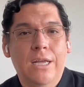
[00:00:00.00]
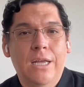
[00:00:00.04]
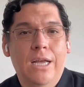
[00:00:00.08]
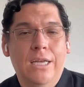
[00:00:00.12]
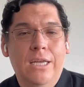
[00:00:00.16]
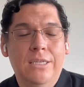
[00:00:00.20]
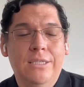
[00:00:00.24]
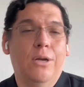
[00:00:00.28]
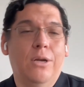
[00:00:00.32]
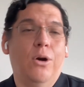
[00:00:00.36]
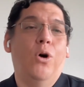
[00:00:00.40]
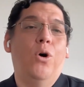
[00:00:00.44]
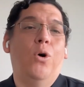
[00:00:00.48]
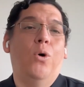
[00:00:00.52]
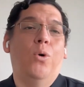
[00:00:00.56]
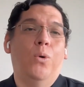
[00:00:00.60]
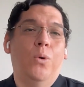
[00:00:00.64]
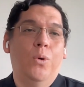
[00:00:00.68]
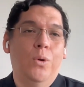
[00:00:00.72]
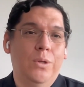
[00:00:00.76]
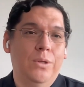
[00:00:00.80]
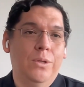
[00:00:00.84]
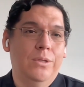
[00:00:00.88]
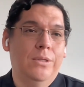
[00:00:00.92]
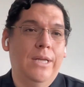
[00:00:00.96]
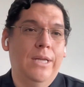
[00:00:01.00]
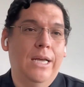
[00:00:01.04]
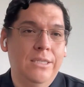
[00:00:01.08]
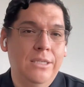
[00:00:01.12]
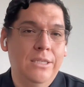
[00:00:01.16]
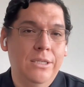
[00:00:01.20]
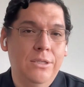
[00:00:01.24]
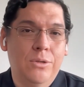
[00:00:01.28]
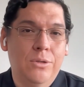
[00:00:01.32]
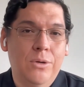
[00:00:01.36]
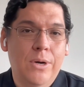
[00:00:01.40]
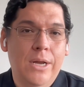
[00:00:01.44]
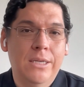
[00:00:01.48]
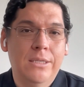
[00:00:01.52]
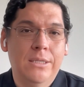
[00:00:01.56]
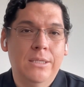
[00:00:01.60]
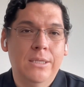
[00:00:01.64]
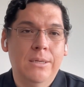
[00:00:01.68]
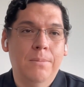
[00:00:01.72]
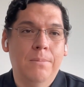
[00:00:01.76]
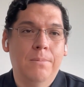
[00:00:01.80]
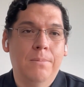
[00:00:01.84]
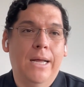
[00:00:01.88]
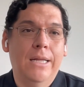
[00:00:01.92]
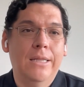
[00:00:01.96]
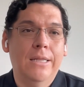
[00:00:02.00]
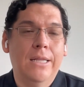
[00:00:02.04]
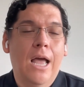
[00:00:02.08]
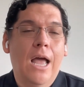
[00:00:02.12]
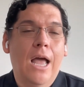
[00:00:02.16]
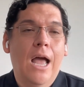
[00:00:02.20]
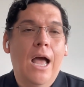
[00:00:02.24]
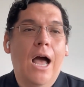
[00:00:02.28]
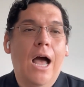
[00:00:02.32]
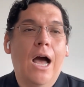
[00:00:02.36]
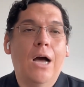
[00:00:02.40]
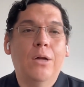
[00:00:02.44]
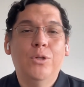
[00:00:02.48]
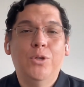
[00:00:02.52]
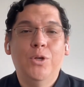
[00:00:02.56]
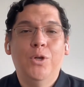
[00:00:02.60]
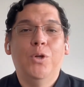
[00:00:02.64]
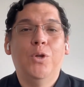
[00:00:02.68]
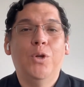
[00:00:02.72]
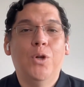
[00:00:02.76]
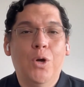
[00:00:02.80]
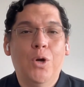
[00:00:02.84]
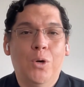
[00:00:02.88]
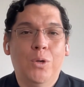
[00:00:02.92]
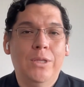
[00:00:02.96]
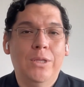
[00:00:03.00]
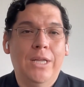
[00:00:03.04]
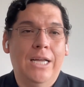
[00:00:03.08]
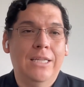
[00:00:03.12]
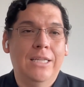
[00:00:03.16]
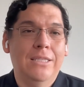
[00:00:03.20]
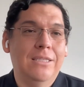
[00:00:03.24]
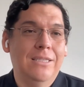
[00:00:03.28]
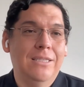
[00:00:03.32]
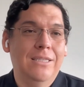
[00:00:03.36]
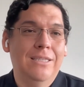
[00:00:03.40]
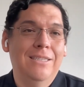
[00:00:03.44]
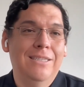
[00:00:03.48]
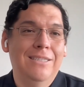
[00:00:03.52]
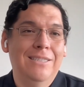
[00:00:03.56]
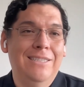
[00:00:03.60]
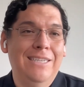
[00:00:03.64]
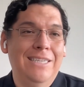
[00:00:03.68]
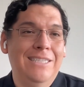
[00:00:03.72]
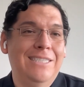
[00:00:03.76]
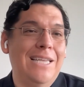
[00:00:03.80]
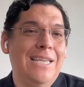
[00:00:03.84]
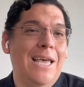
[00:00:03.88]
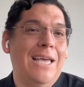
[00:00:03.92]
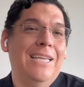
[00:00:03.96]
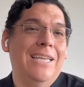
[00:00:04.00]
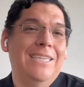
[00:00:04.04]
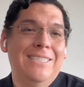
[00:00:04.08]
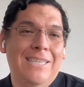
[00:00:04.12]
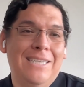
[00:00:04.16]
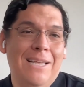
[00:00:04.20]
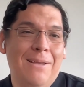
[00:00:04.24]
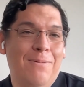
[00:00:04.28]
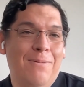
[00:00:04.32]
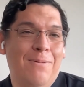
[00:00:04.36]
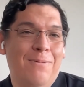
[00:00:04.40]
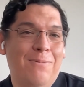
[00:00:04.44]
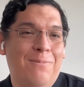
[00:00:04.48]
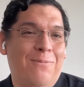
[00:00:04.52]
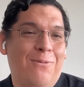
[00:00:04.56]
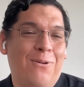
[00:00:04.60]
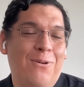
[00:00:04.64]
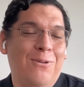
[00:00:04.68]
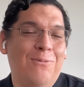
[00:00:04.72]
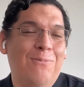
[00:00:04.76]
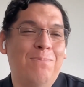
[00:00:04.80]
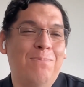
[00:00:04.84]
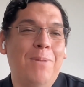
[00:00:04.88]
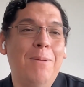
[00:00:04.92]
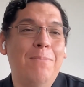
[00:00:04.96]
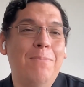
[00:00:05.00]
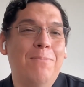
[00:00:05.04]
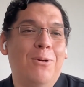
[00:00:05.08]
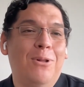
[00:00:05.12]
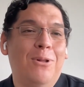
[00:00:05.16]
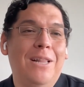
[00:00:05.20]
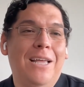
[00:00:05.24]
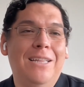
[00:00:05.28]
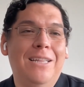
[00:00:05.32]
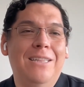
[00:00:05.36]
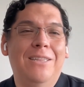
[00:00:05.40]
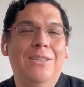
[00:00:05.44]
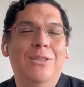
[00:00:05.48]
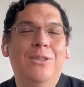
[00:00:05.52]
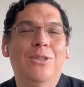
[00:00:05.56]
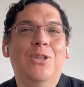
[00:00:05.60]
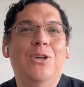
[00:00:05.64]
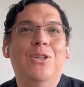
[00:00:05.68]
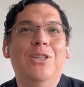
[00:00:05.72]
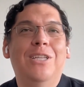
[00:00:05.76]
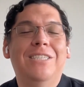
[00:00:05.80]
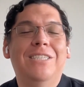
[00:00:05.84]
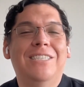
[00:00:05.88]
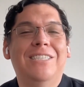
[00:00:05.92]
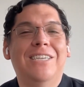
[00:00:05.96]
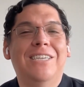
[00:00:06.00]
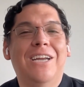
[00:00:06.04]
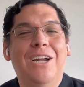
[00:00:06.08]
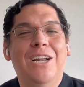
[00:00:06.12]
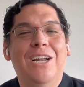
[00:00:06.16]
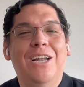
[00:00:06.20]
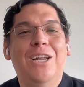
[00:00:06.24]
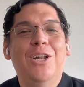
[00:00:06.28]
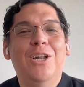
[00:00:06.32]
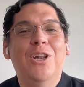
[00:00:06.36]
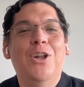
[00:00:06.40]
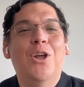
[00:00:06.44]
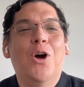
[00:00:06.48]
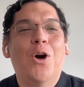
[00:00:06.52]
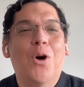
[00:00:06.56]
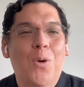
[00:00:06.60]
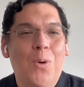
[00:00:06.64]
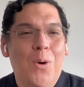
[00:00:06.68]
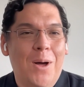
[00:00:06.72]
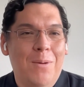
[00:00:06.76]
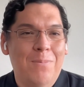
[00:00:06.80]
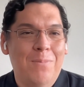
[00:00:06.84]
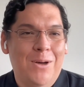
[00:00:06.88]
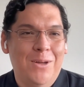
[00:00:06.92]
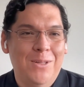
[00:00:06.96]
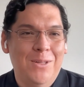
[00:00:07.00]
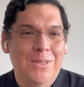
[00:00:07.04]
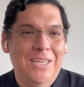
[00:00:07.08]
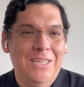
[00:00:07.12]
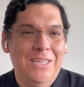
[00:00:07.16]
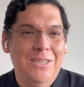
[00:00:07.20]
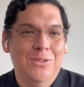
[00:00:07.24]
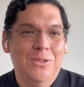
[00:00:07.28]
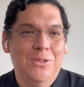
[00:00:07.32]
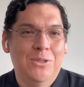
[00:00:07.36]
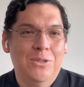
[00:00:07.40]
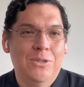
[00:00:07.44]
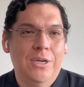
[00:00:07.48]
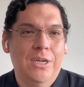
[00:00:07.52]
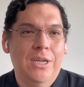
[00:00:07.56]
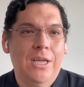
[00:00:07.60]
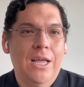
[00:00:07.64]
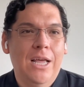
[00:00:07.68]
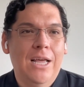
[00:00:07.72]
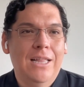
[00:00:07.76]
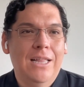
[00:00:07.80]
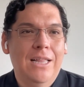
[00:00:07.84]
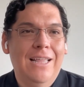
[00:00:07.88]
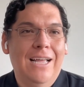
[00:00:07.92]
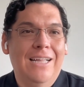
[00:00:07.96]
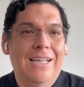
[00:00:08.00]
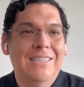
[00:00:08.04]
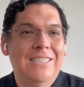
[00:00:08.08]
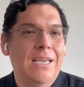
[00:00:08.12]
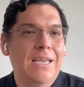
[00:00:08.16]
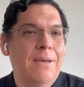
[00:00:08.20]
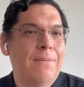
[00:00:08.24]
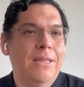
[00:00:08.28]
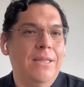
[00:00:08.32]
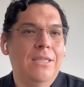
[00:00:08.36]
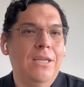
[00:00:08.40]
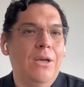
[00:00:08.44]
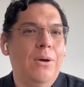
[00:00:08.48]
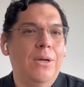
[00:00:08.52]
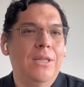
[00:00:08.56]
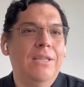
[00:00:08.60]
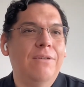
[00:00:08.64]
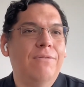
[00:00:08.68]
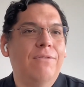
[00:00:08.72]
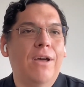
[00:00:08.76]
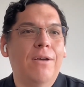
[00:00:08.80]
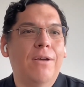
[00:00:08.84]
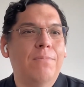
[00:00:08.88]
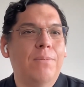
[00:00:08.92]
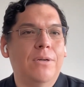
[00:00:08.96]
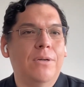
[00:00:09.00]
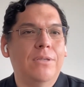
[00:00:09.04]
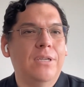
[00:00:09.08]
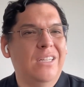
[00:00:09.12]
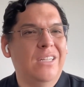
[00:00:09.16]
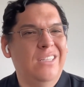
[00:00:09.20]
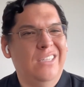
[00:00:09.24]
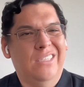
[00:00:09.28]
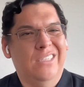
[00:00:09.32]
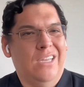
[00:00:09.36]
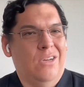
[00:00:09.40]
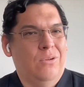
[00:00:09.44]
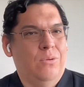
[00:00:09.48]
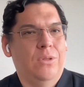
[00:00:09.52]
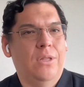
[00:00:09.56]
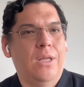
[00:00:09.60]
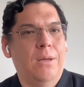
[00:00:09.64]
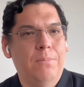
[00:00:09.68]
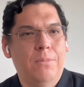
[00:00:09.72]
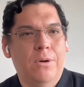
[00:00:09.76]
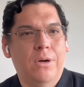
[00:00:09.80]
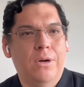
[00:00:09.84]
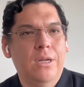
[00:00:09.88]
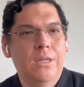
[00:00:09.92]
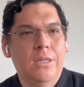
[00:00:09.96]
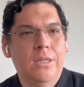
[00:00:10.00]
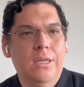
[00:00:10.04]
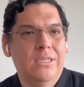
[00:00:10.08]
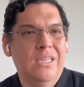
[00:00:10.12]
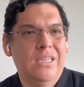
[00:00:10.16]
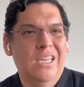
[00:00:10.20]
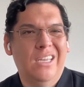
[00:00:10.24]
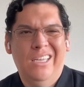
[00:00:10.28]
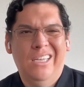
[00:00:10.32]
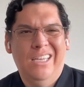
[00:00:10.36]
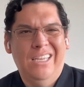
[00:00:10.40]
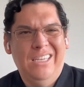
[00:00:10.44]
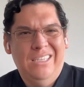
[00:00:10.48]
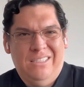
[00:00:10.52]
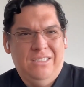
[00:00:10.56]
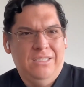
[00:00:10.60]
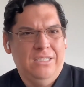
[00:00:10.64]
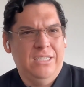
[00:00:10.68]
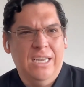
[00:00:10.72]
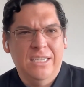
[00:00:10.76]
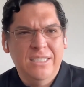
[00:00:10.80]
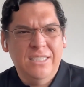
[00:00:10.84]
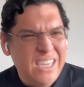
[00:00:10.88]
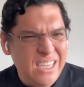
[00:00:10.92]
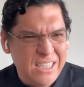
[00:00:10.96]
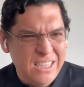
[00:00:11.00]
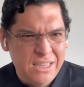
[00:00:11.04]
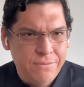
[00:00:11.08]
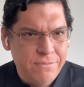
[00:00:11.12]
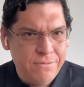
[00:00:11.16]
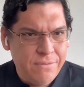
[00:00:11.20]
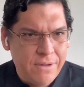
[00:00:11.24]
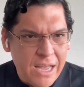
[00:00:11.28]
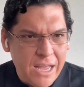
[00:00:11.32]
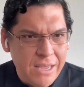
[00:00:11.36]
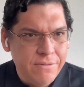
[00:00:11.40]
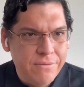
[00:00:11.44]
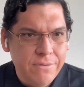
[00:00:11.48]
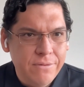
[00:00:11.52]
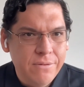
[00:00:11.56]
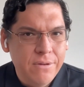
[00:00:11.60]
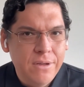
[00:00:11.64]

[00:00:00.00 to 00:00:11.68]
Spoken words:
I say, oh, that's interesting, but how do you know that this for people that not necessarily know about the industry, that 70 or 85% is a good number? They say it's just 85.